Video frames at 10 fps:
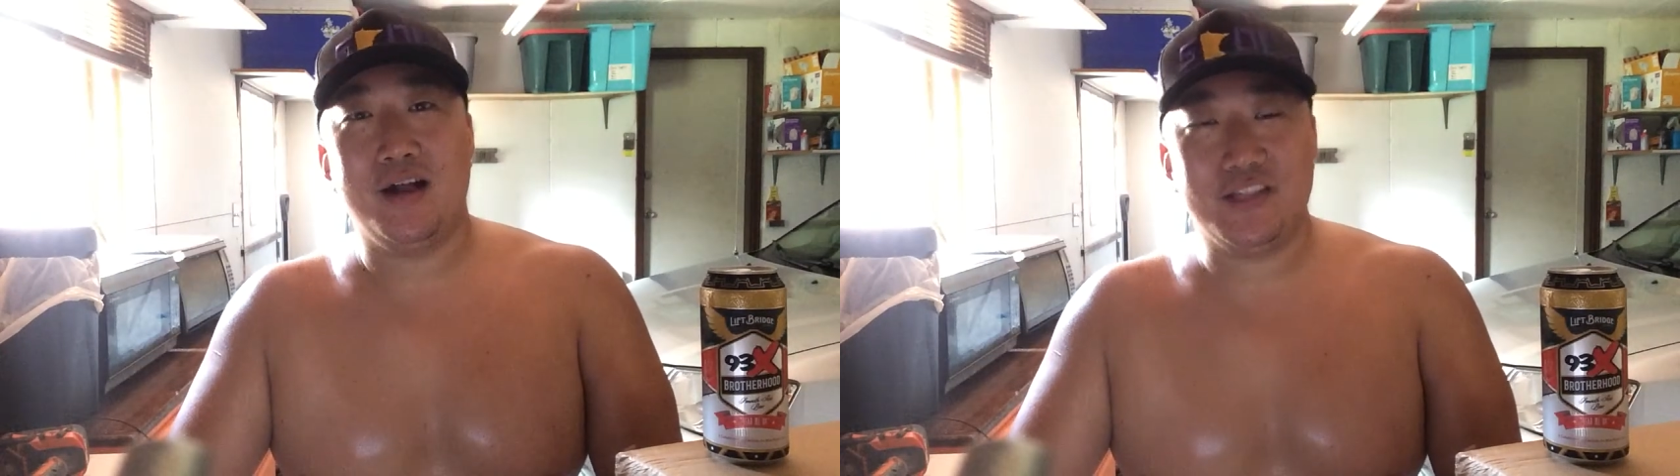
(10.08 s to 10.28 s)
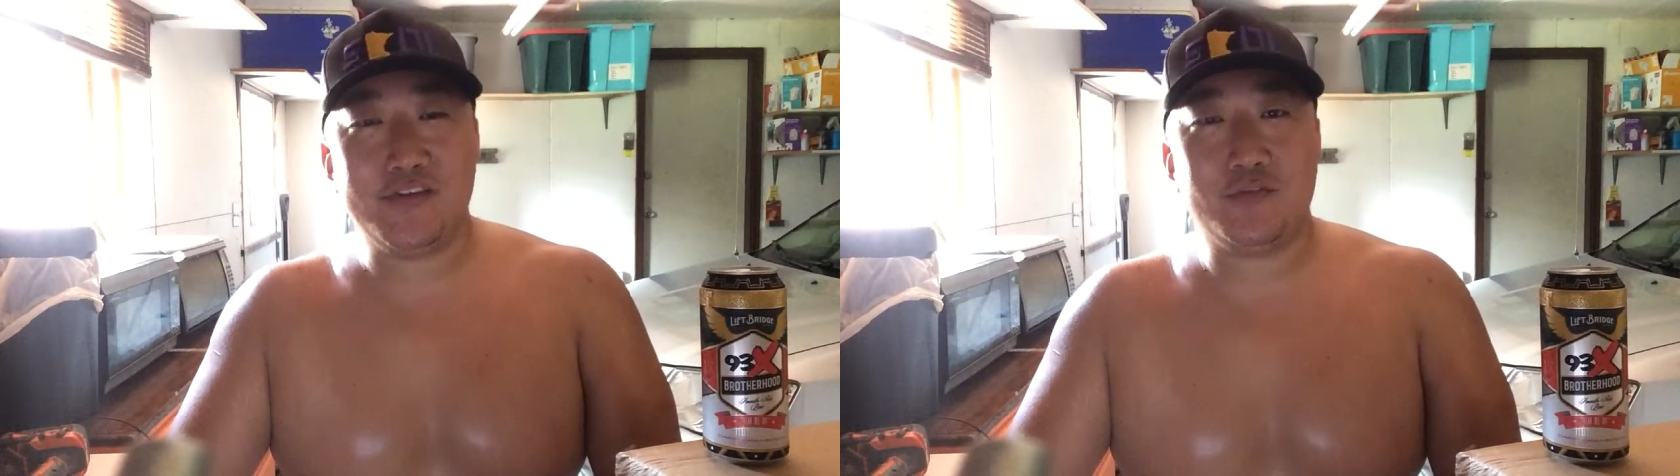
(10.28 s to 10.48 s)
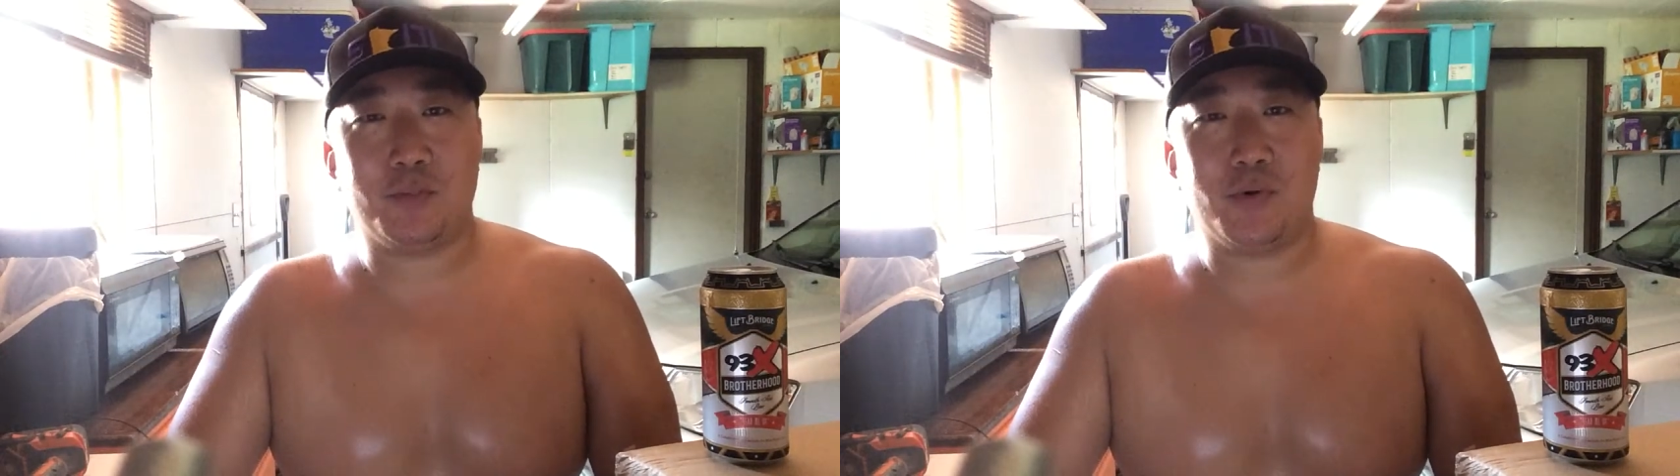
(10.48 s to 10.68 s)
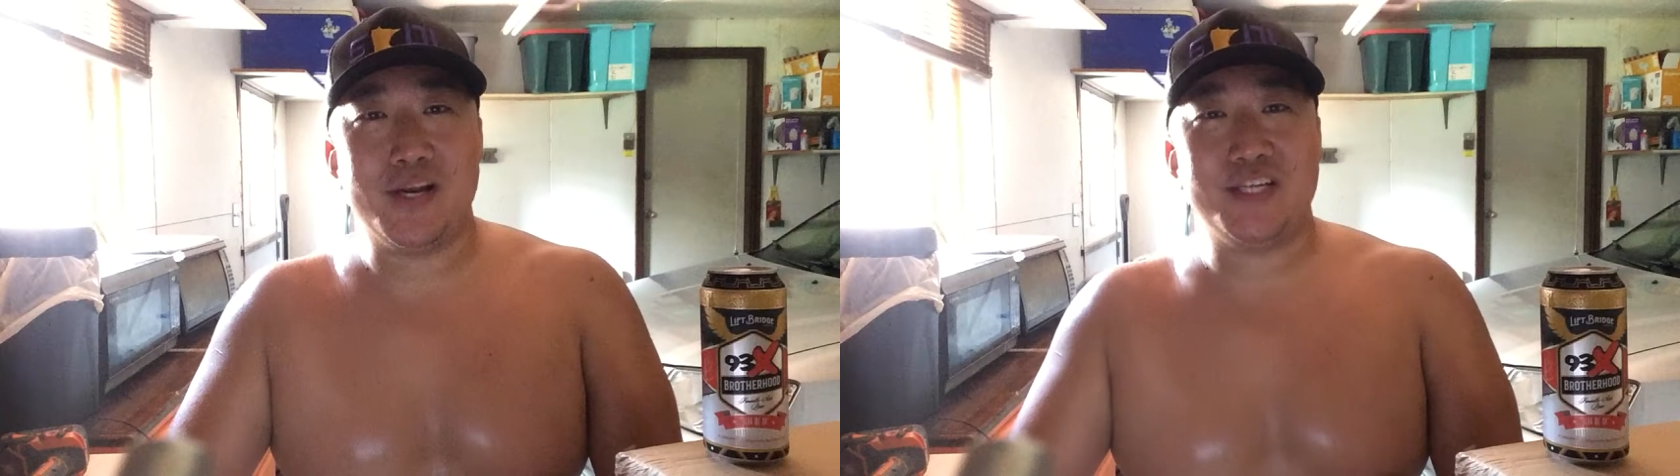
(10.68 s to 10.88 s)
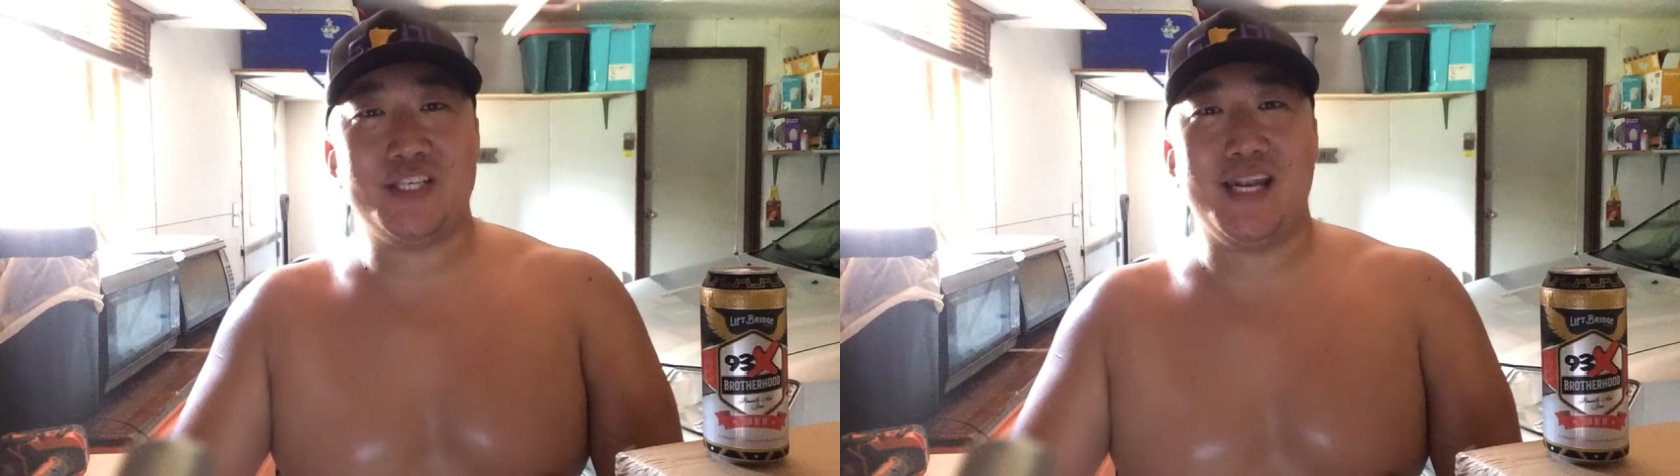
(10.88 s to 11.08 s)
Lift
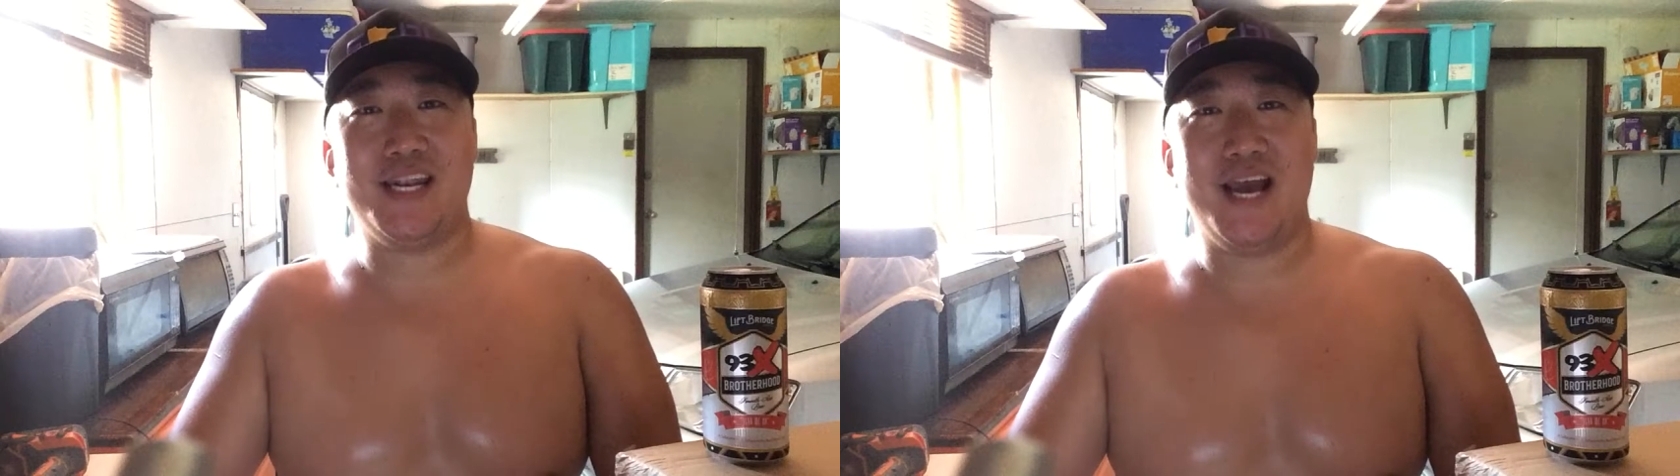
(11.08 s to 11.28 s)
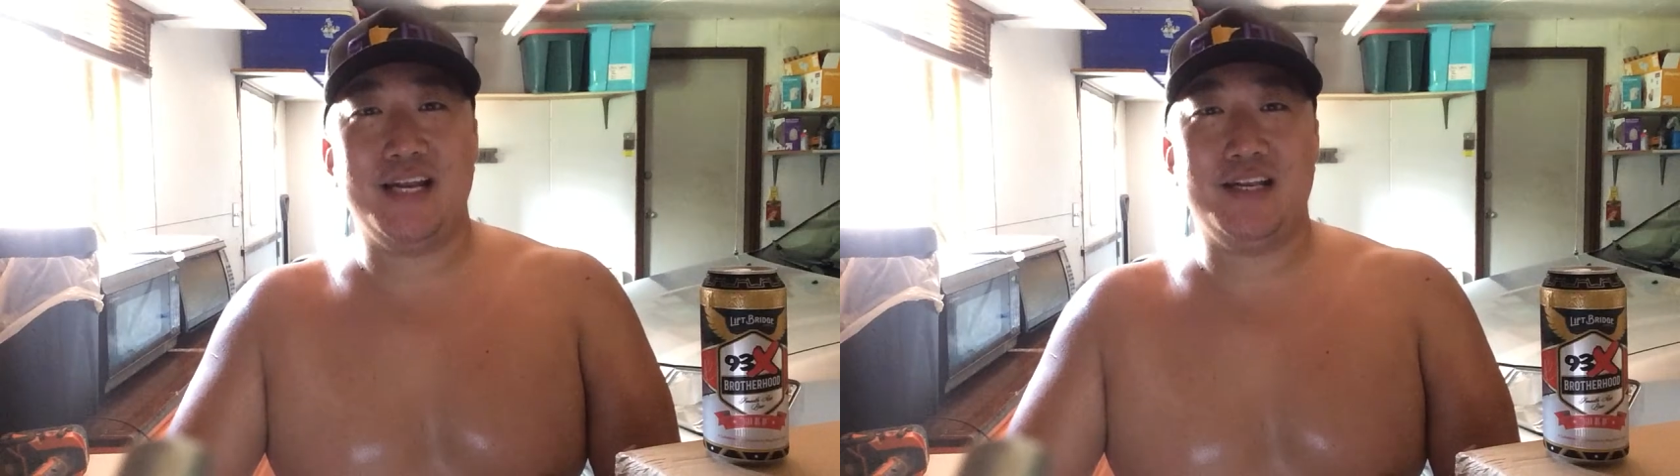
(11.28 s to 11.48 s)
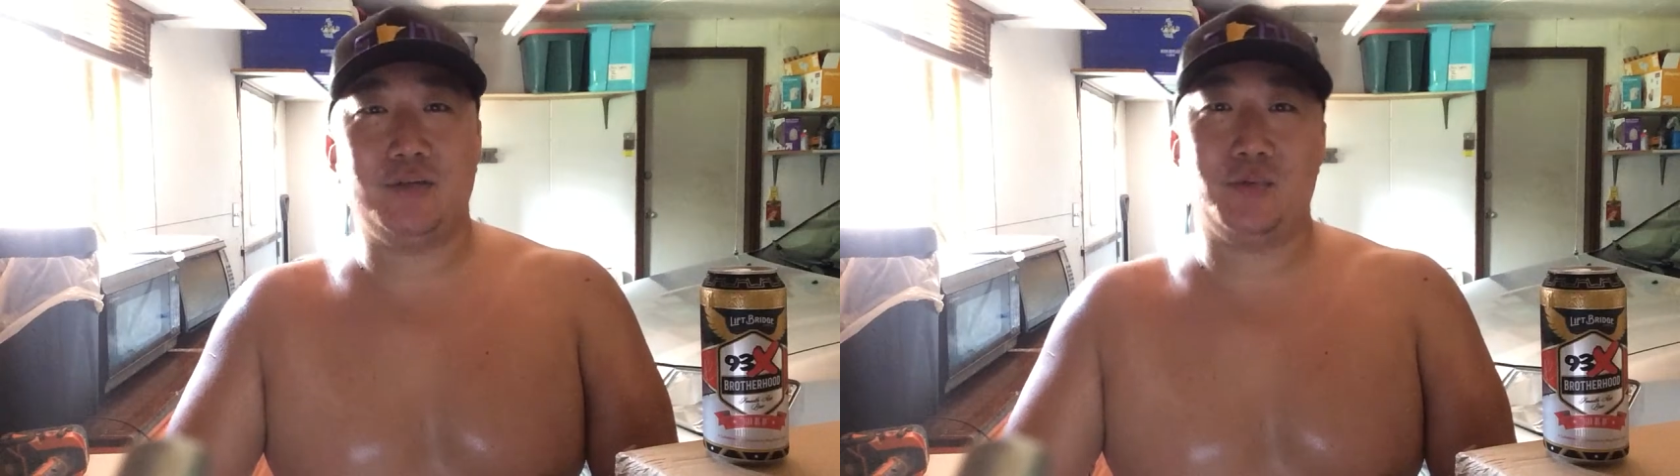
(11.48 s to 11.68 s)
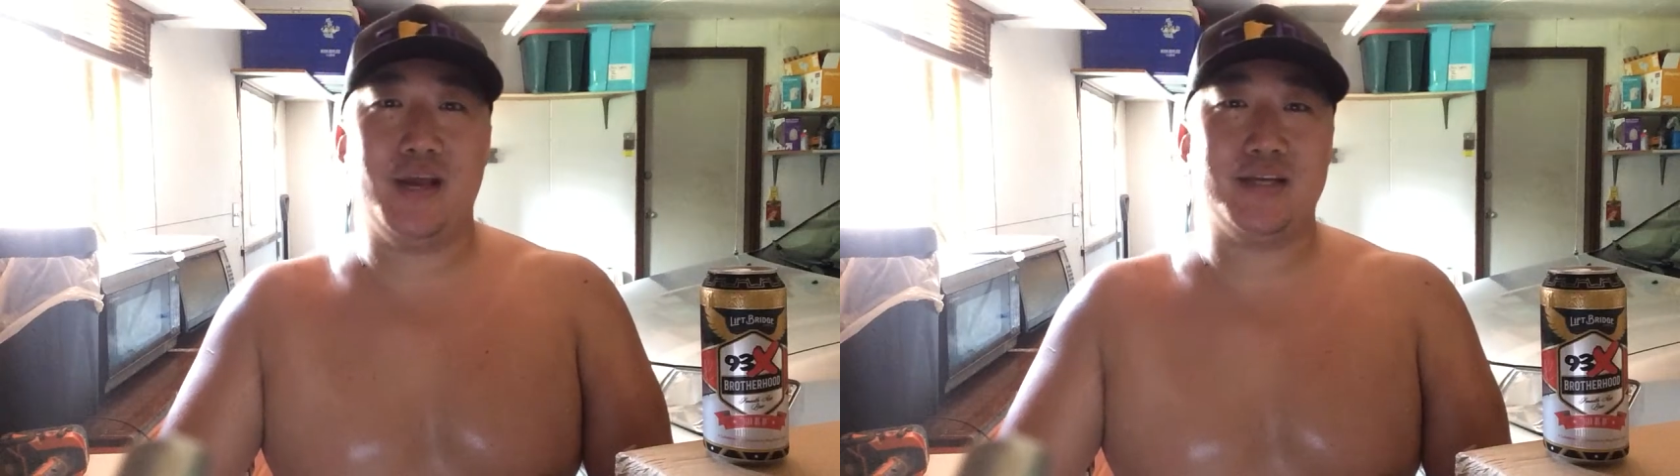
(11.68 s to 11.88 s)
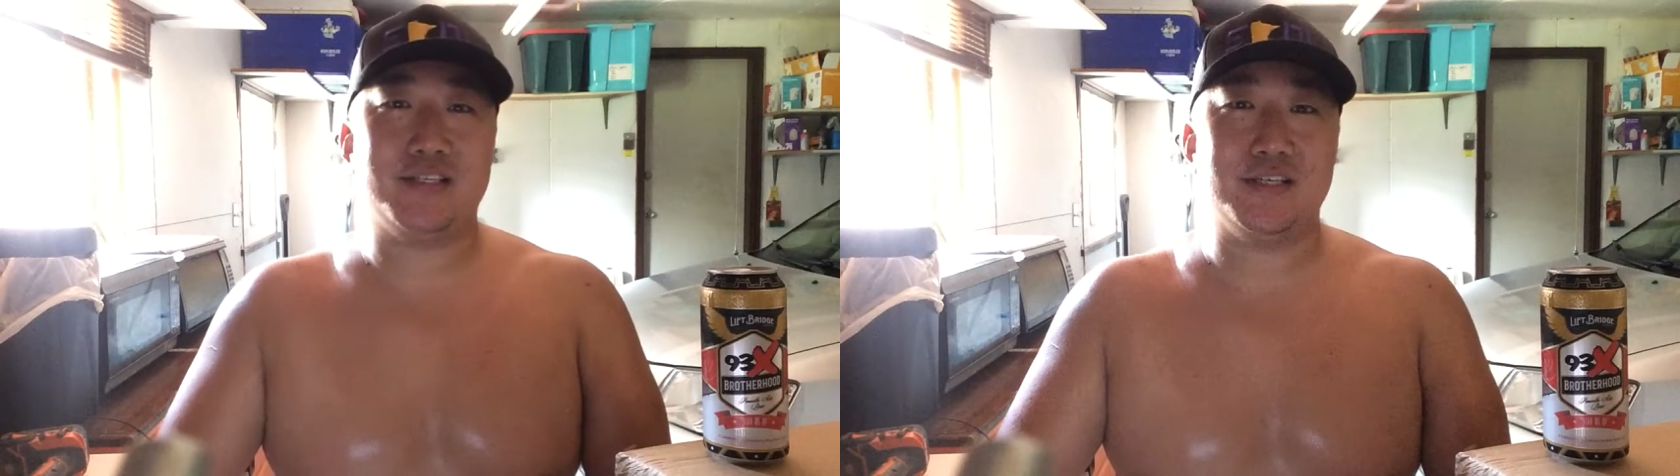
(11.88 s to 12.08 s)
Bridge and
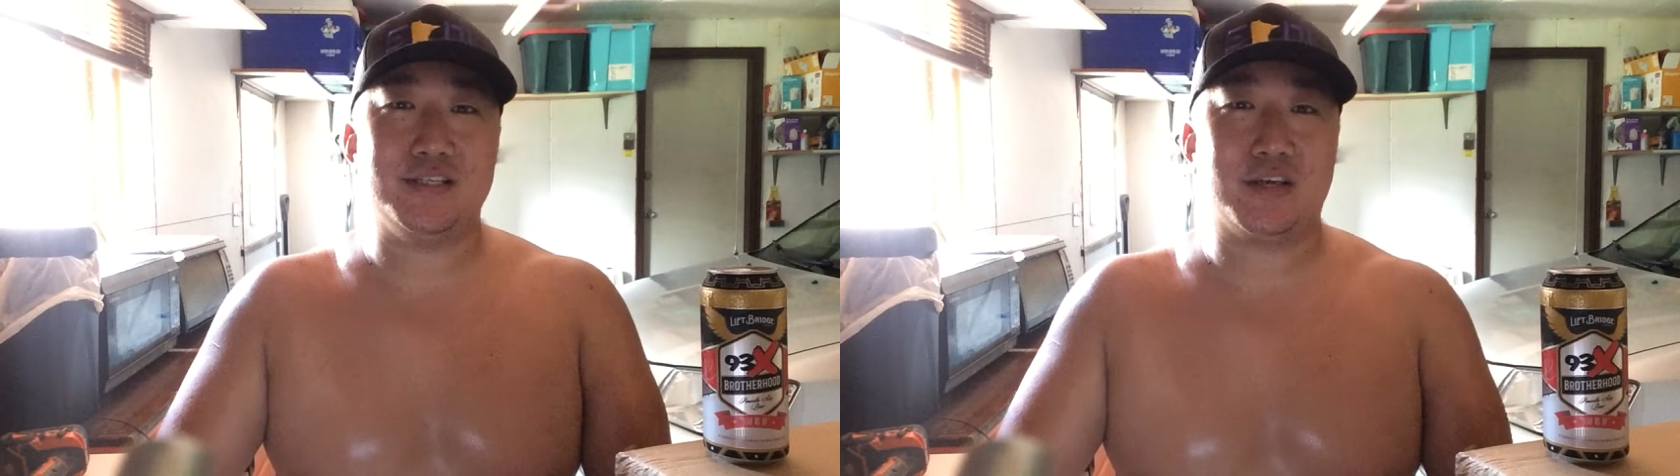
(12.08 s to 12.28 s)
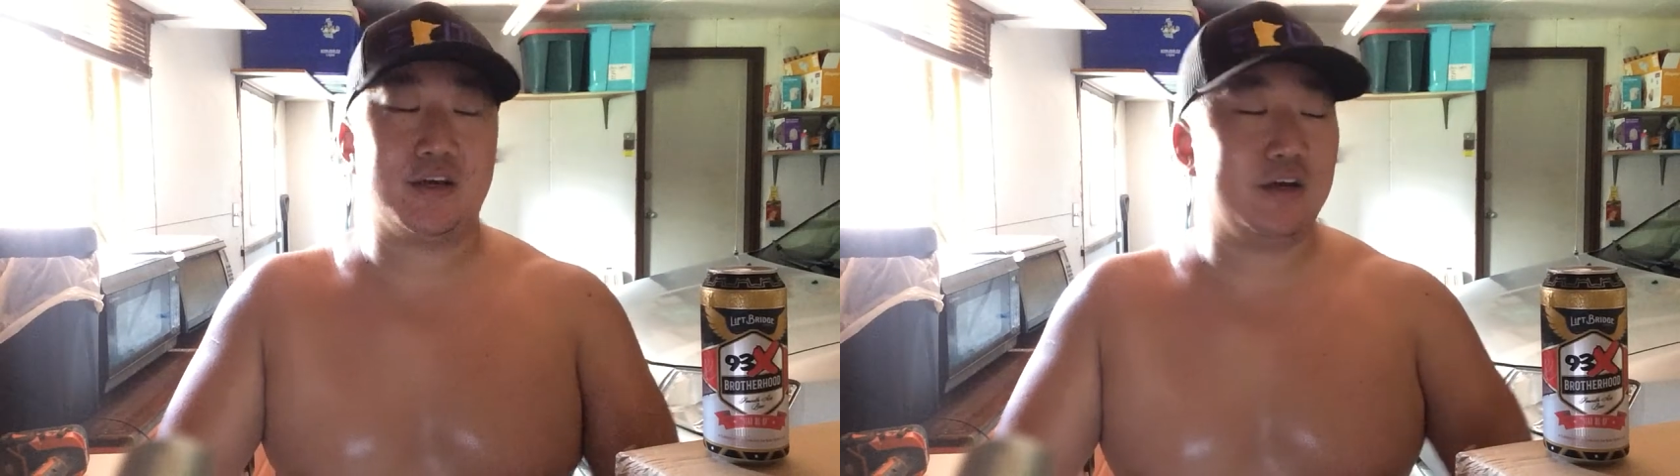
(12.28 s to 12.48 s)
93X's